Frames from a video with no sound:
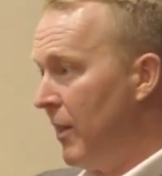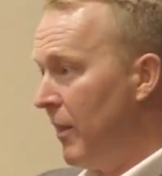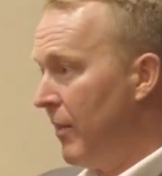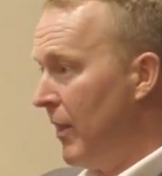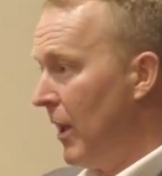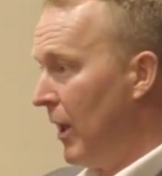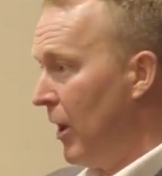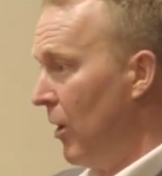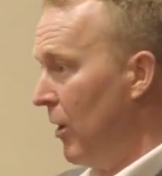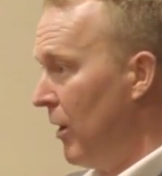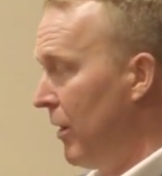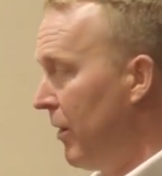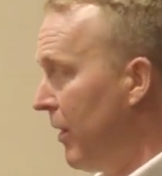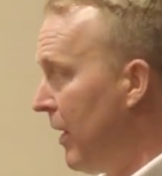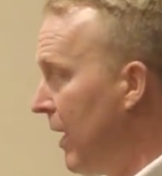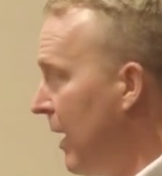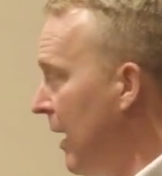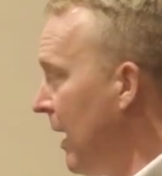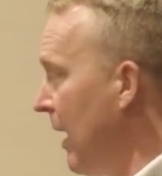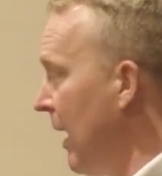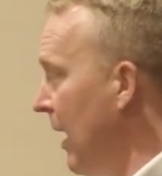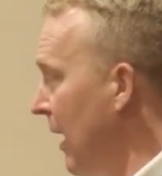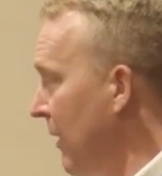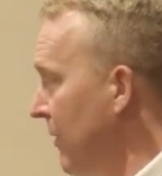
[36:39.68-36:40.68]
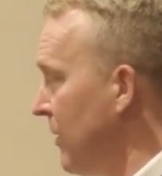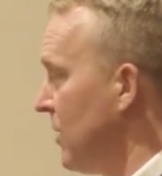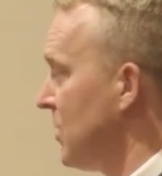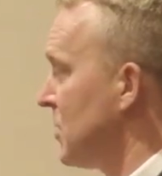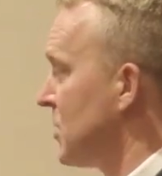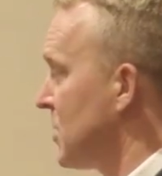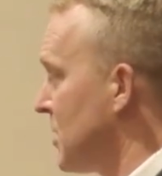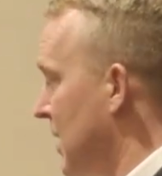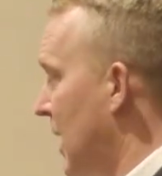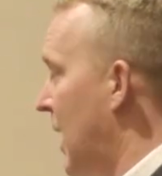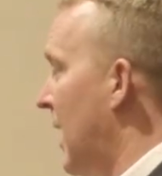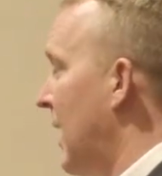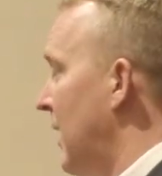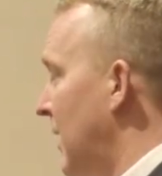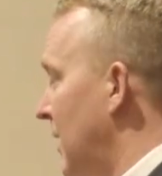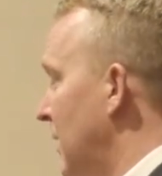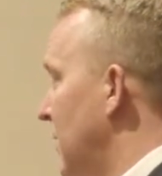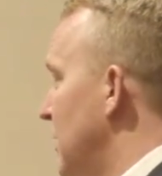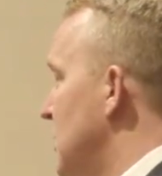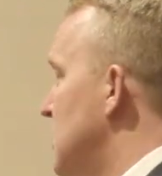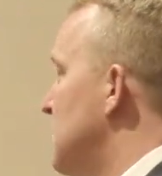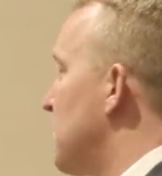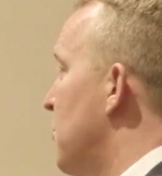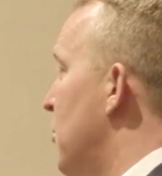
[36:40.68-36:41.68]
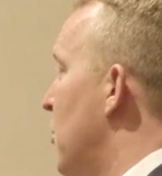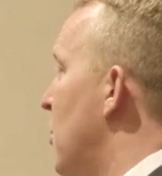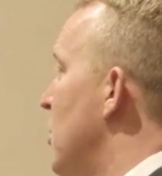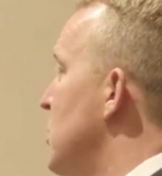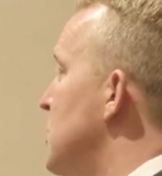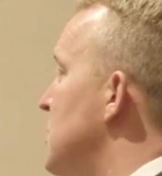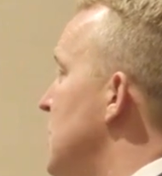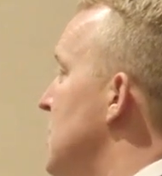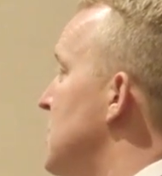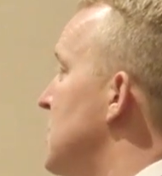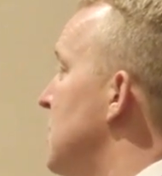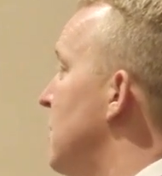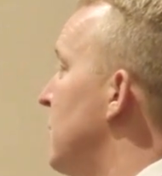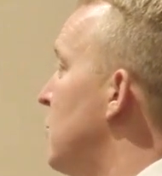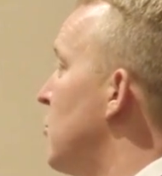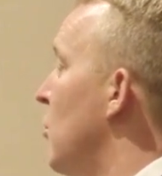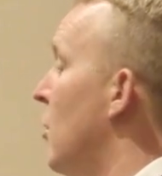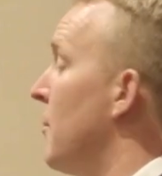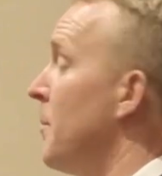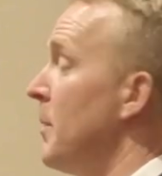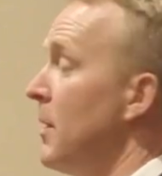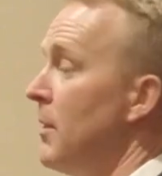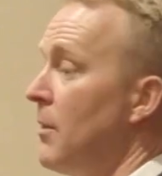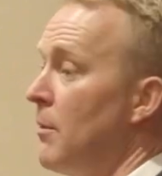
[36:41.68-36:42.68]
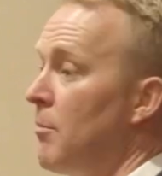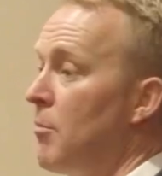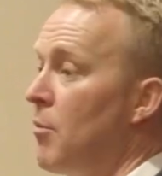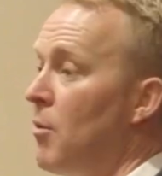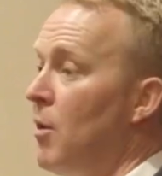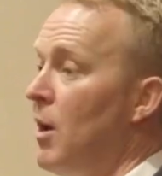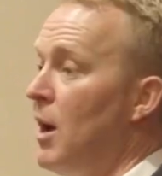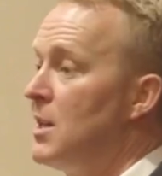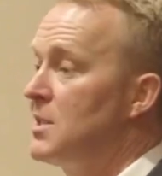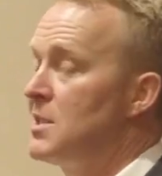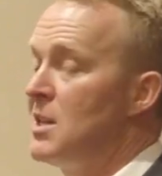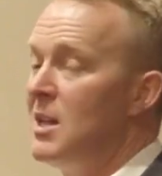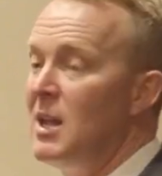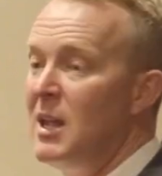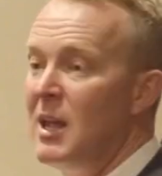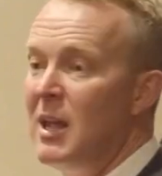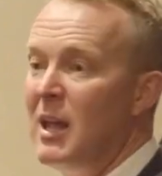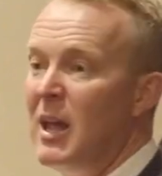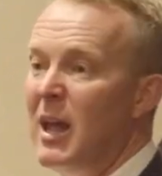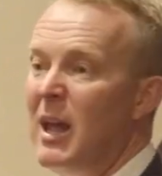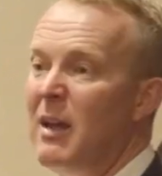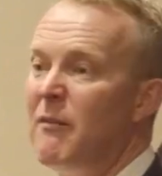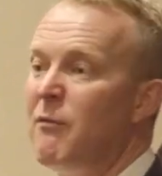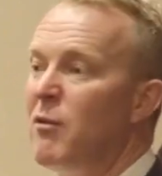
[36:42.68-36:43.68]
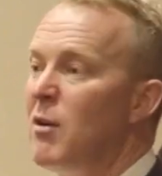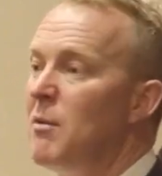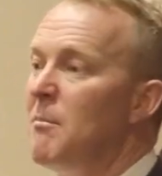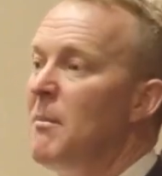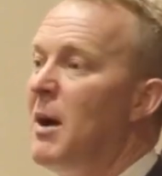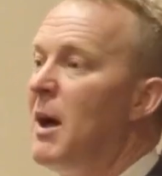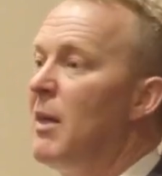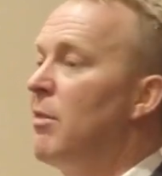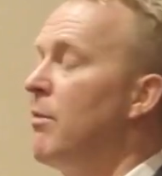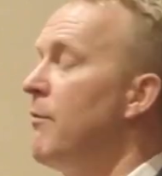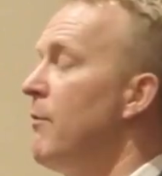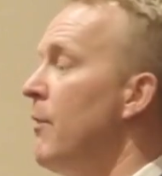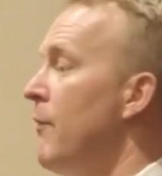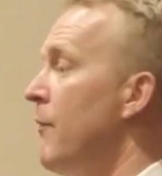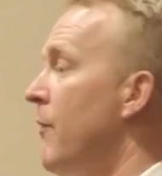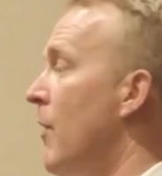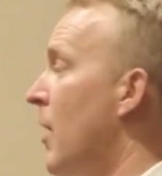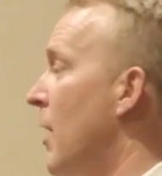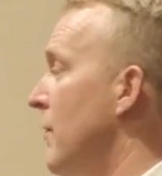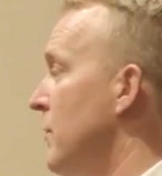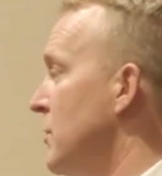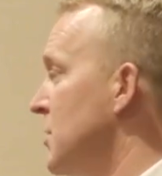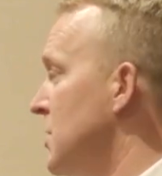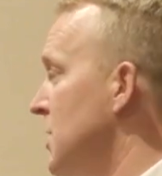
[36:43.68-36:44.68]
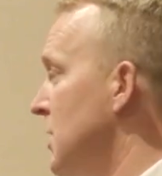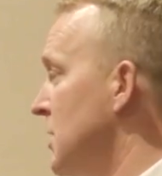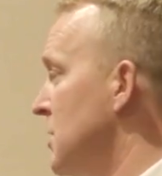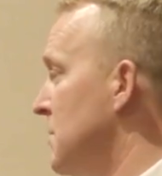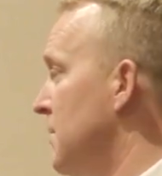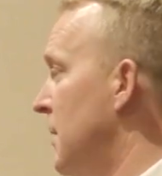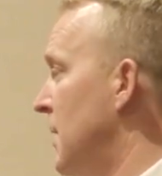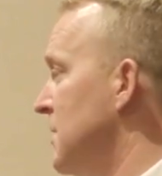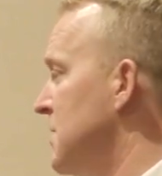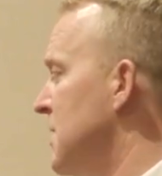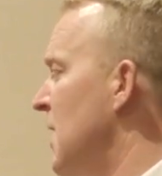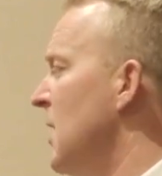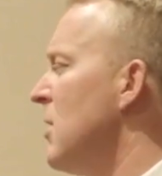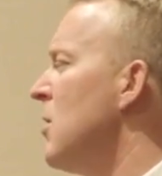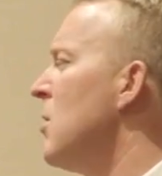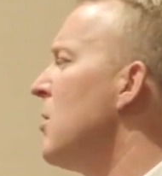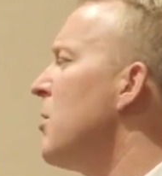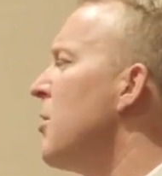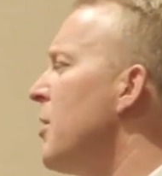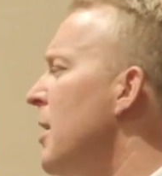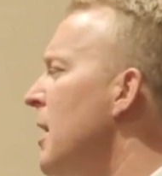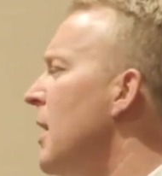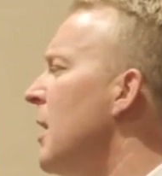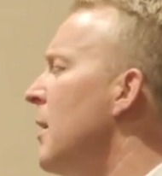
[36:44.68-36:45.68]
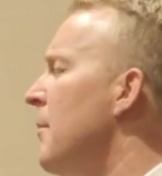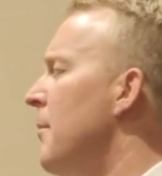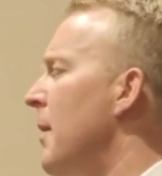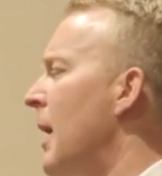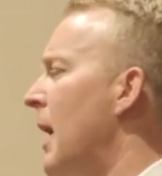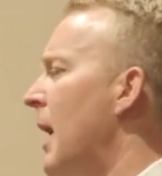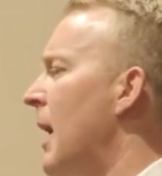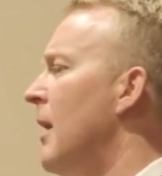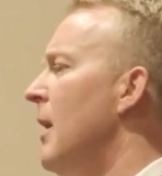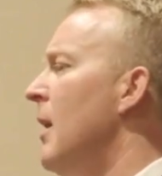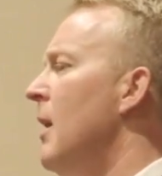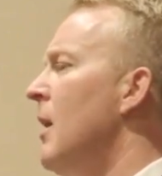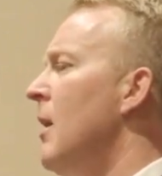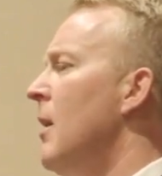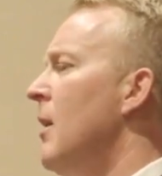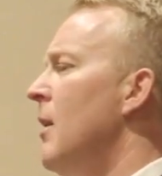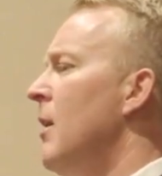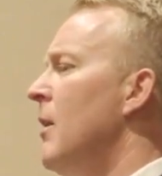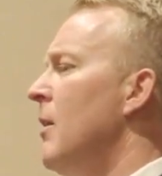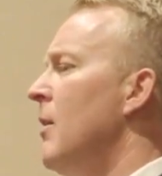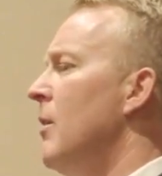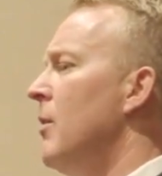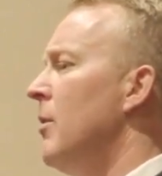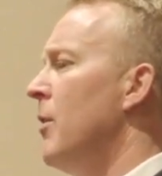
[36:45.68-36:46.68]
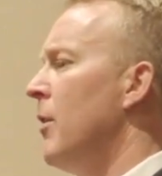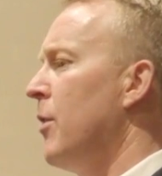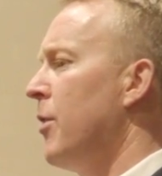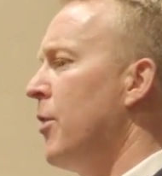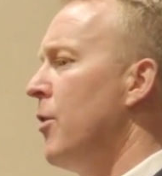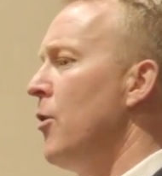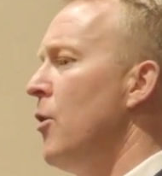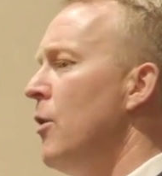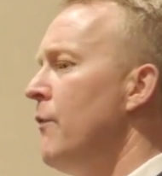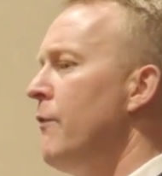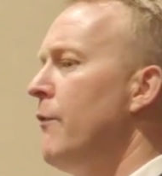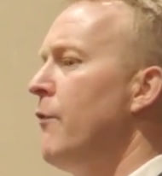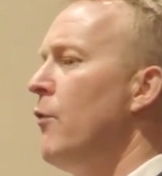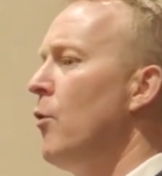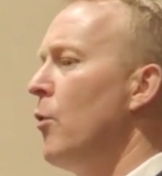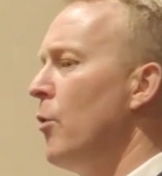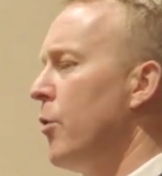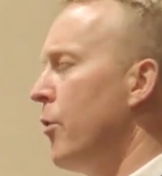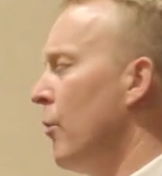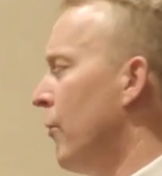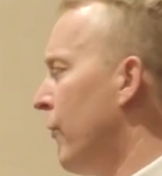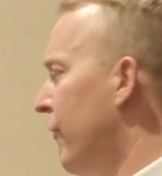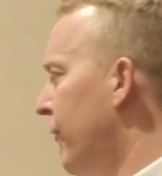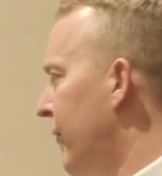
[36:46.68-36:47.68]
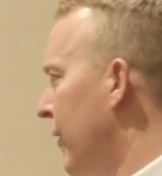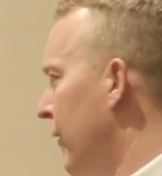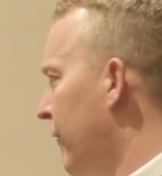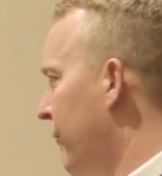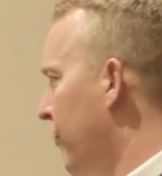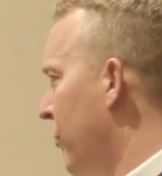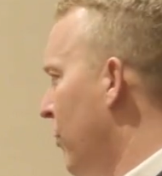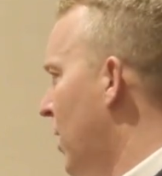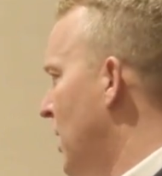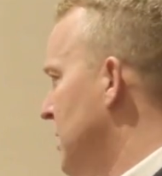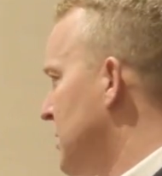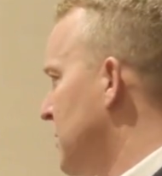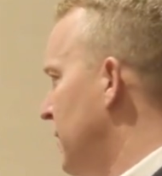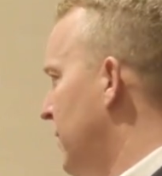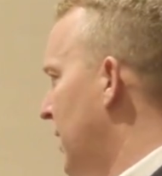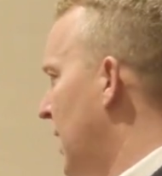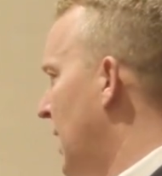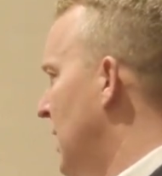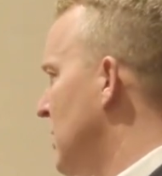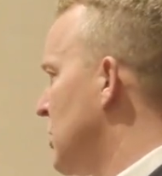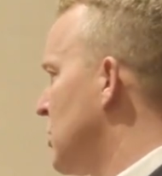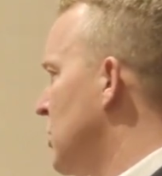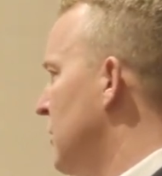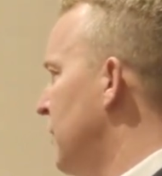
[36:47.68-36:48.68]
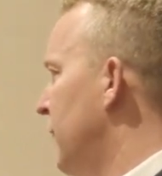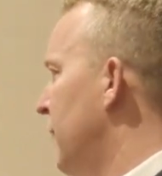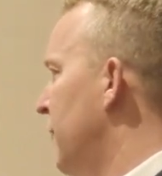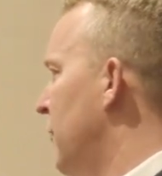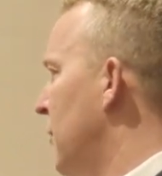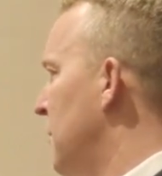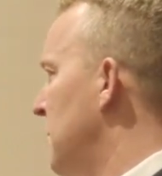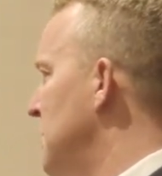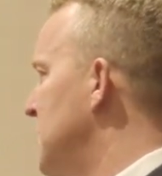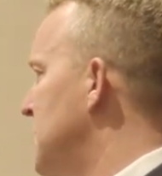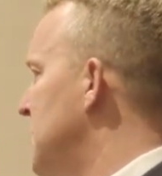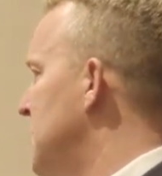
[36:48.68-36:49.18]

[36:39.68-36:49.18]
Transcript: then they go to there, and you're starting this process of dropping the price every month for five or six months. Now you think about the third, fourth, or fifth price reduction from a